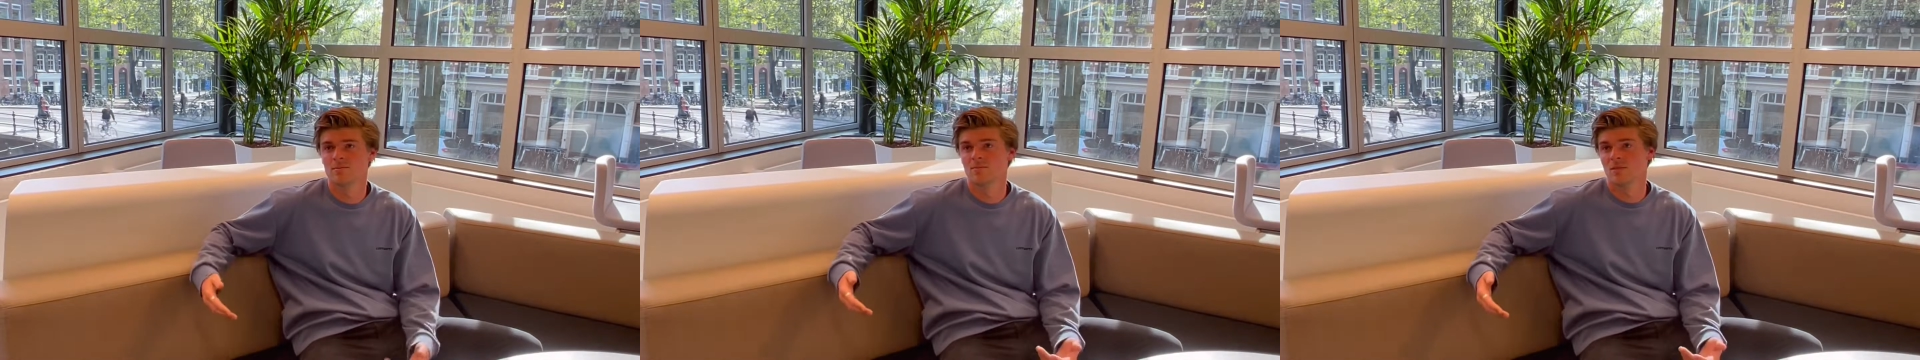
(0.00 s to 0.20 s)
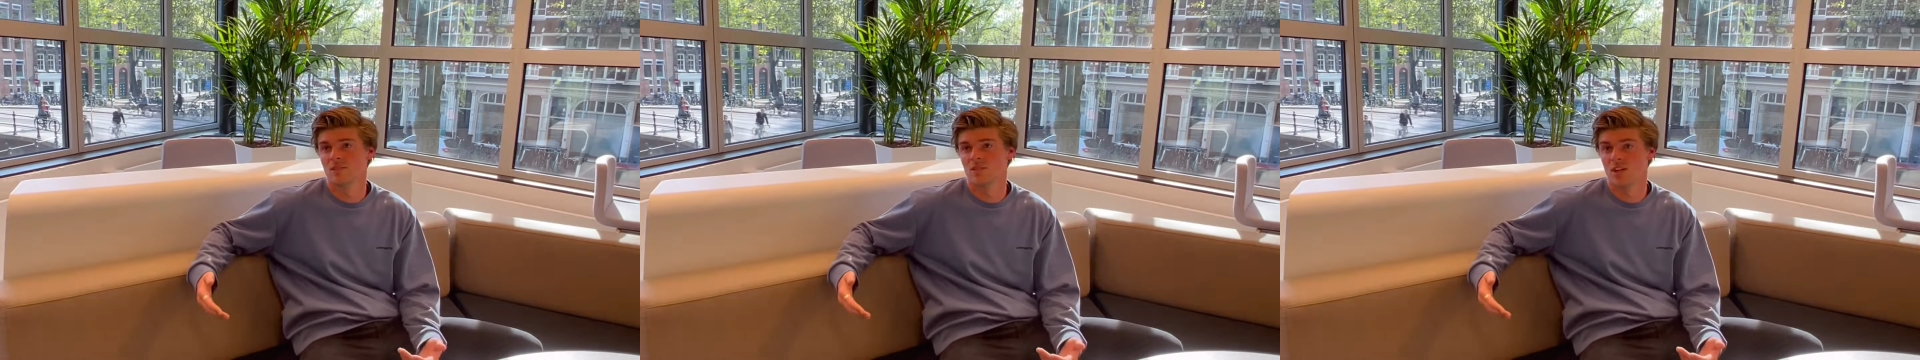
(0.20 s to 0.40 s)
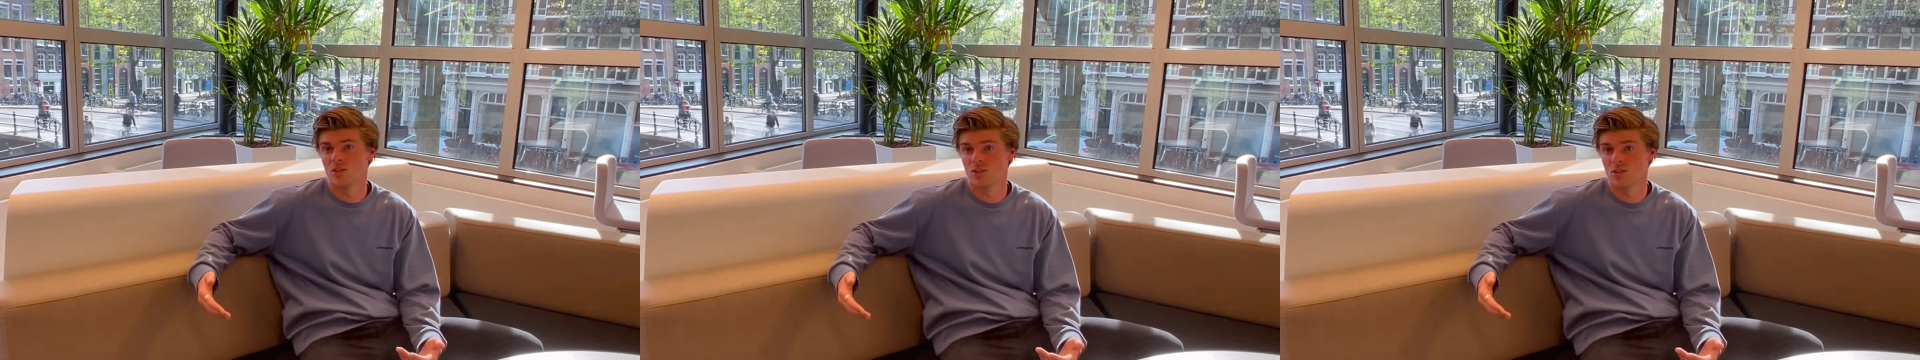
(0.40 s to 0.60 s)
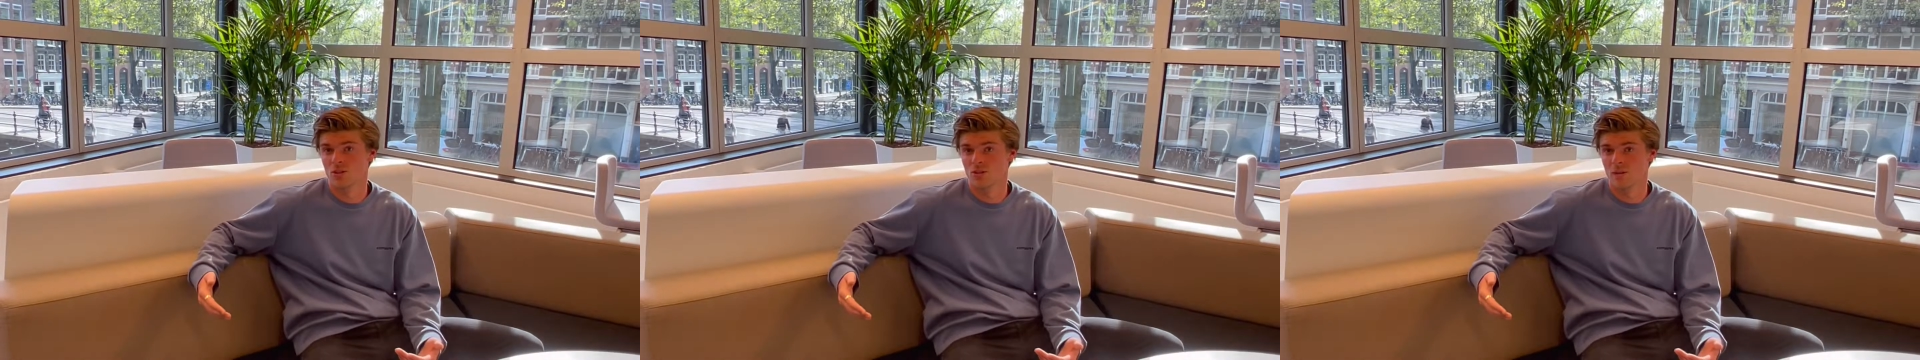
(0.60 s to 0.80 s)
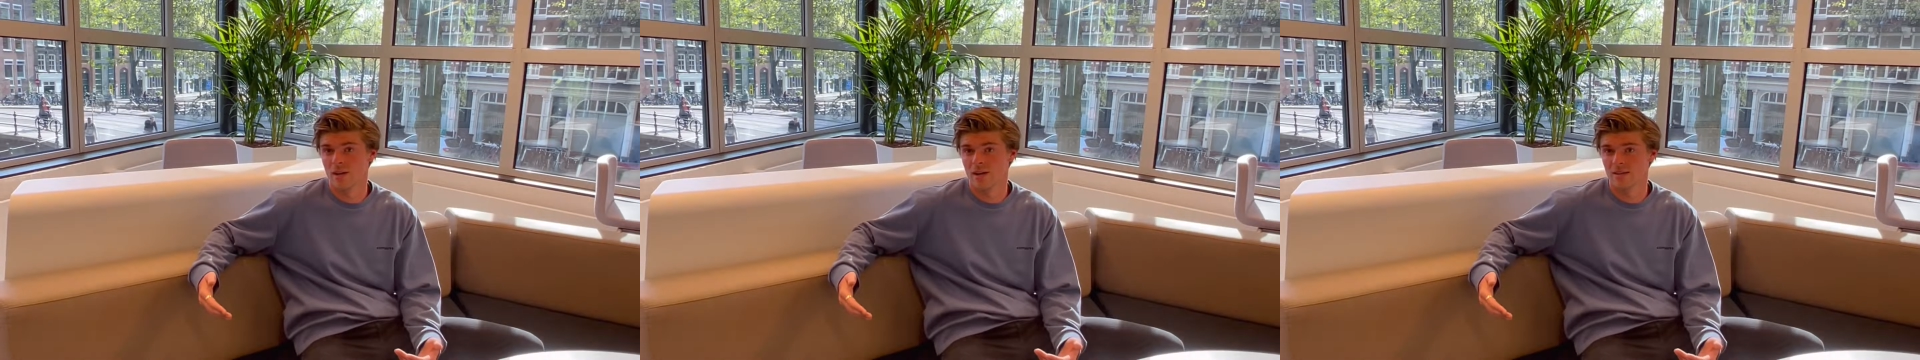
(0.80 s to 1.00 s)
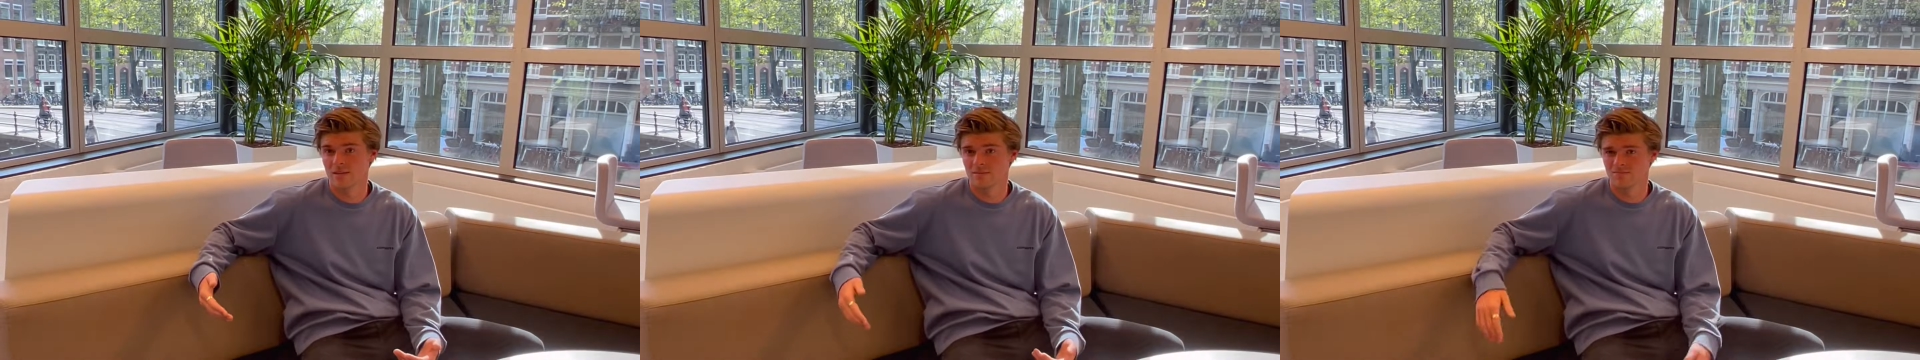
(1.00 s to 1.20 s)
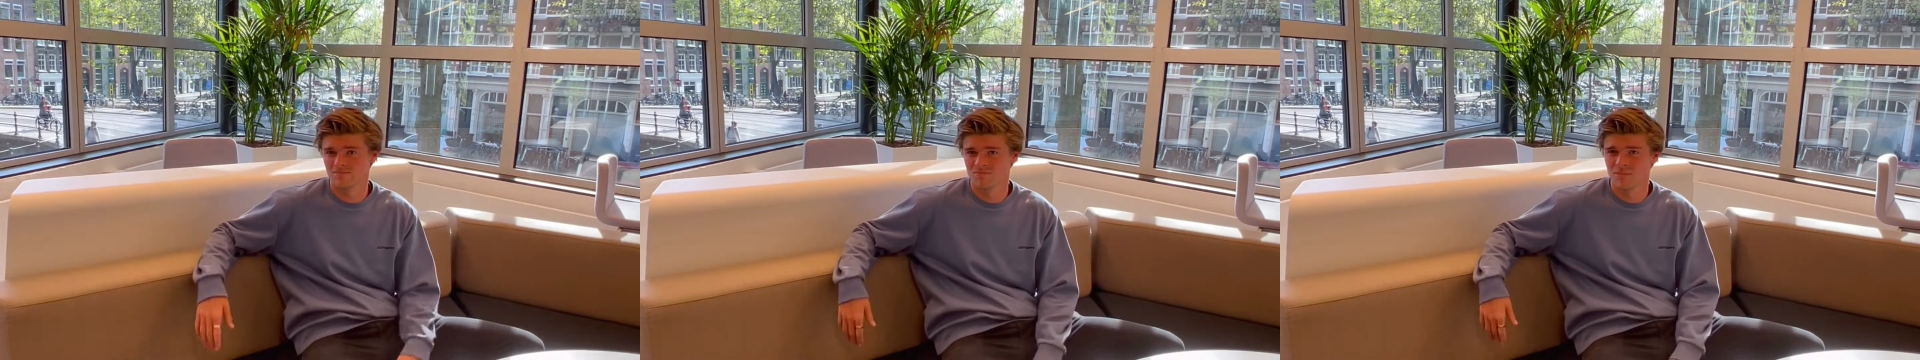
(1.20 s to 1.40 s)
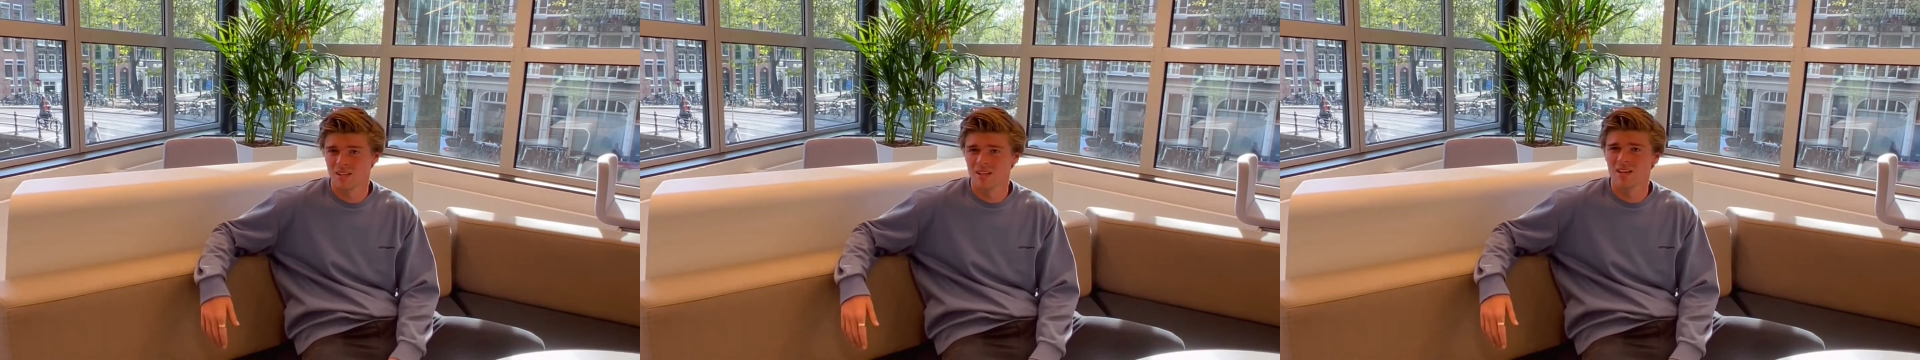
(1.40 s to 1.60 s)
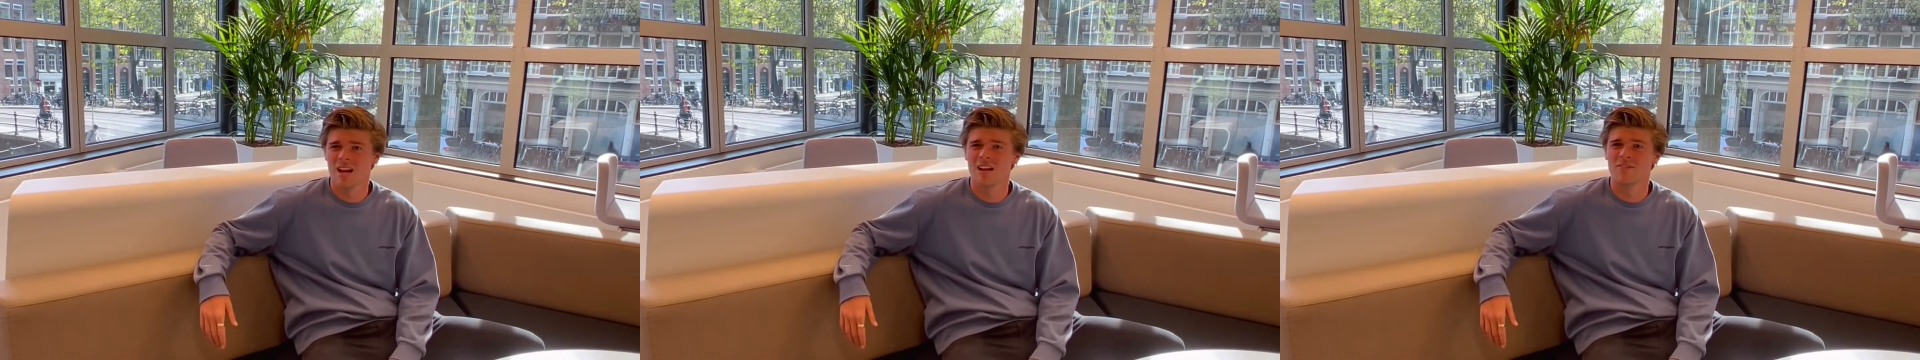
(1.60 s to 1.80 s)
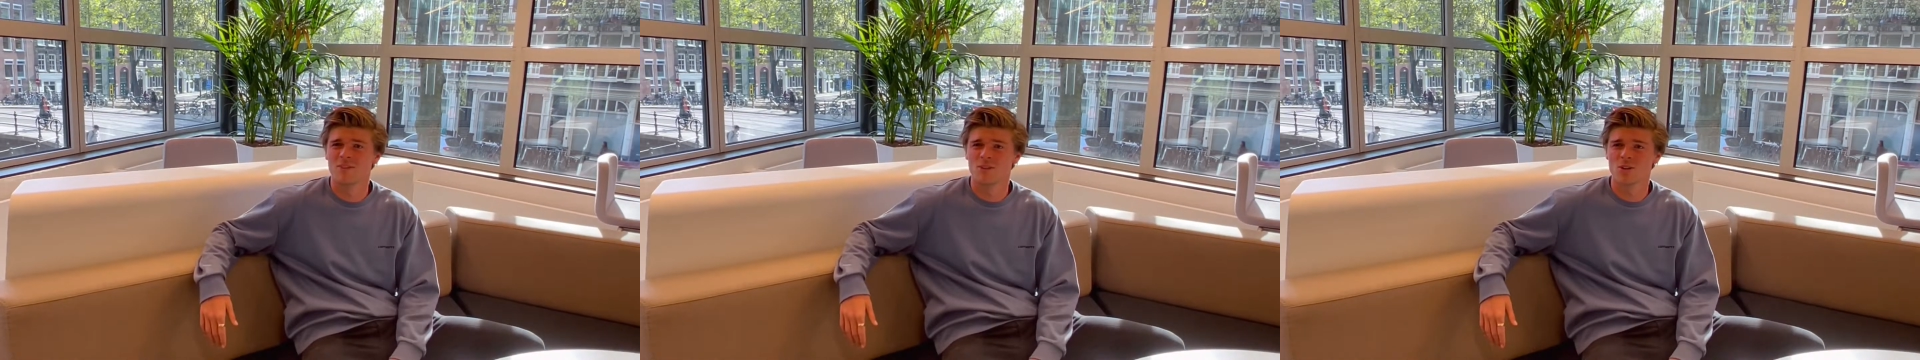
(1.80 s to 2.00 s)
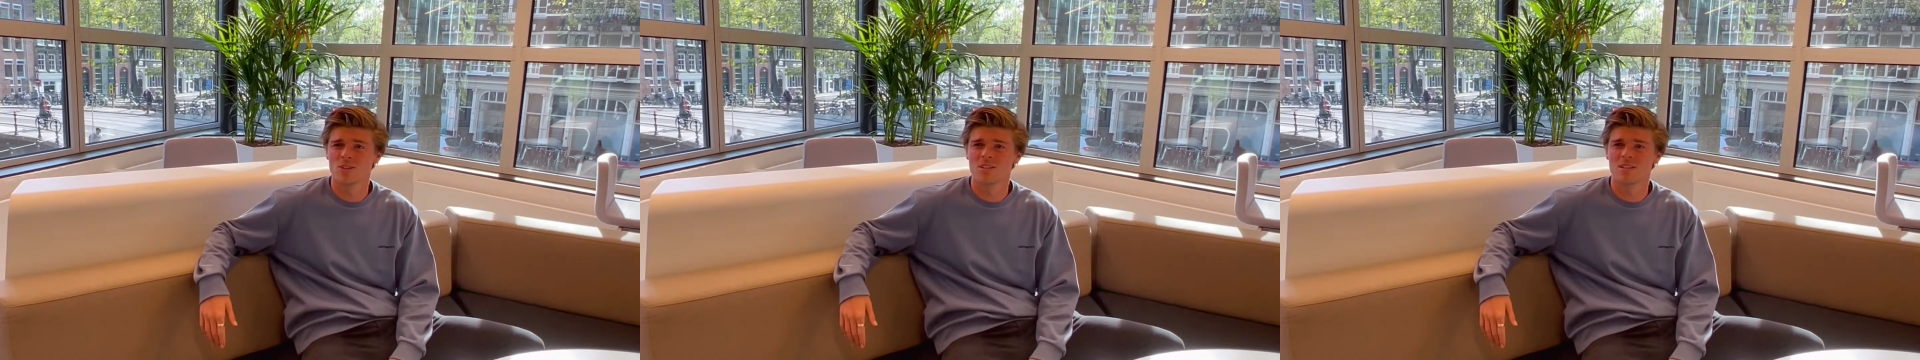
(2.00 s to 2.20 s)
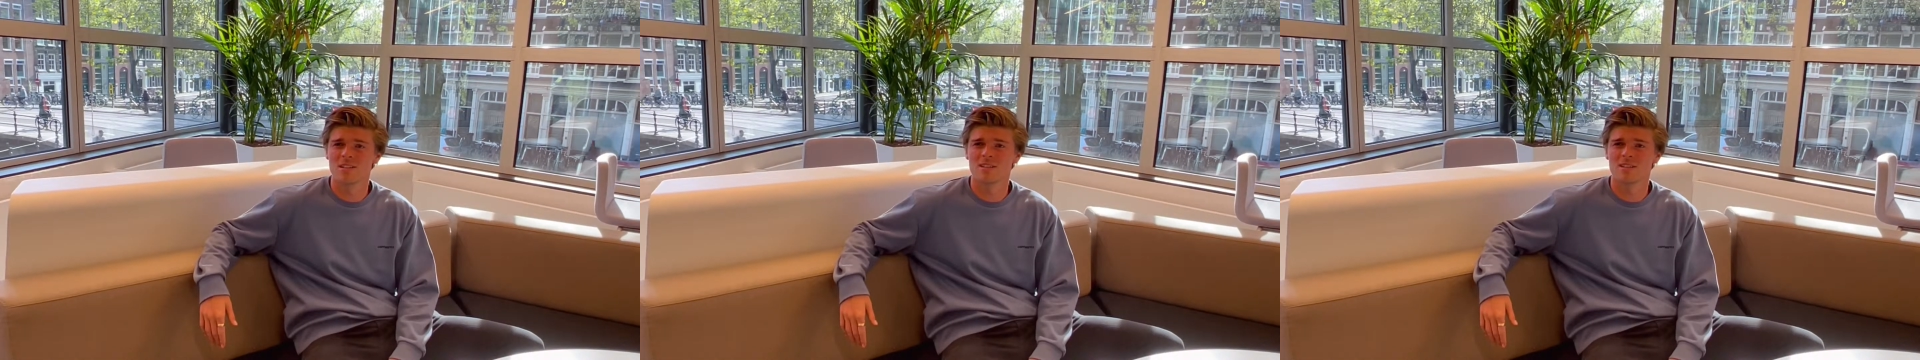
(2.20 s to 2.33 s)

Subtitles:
Sounds good, right? Unfortunately,